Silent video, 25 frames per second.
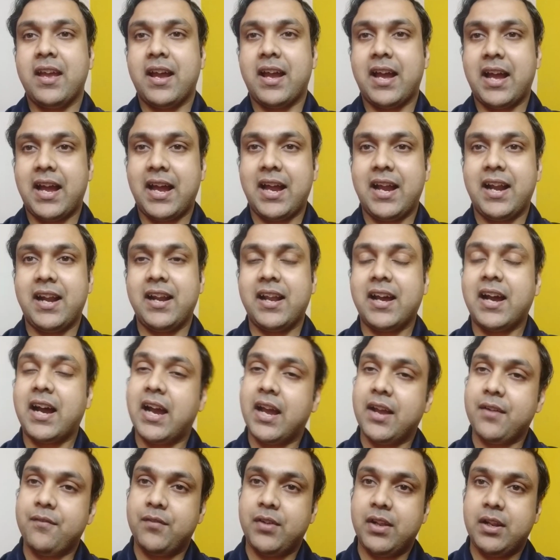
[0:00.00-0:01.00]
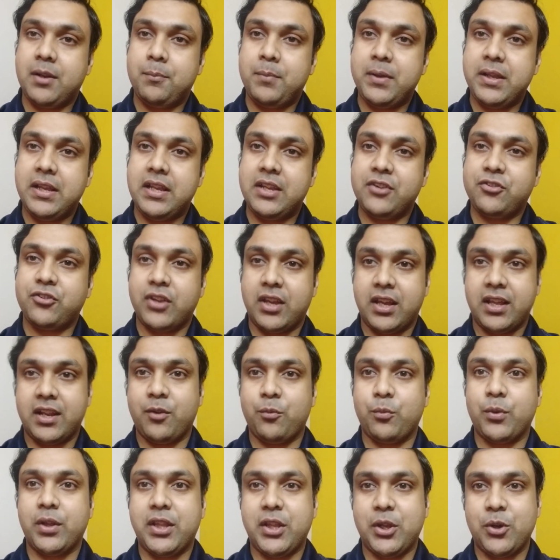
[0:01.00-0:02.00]
and I will be
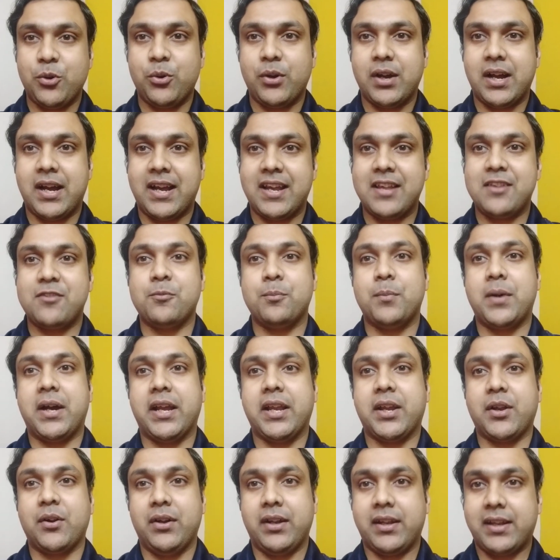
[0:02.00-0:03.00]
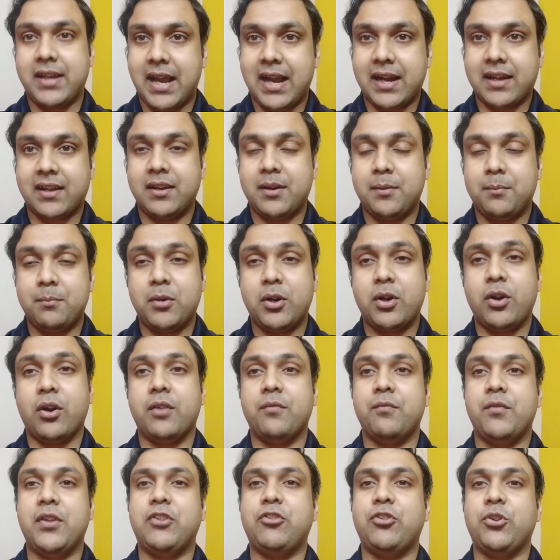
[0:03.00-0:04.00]
sharing with you guys my contact number
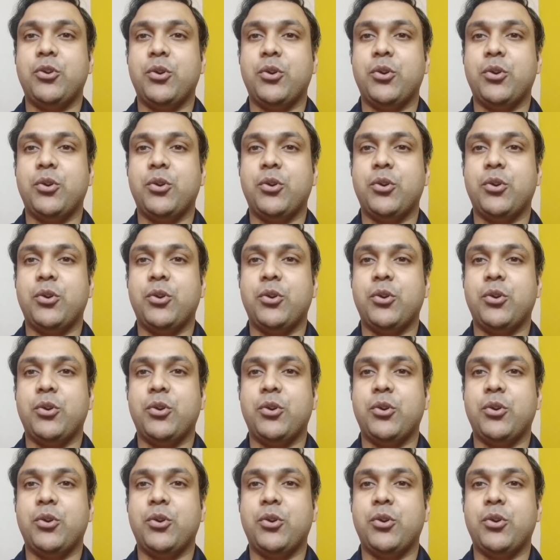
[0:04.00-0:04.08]
on which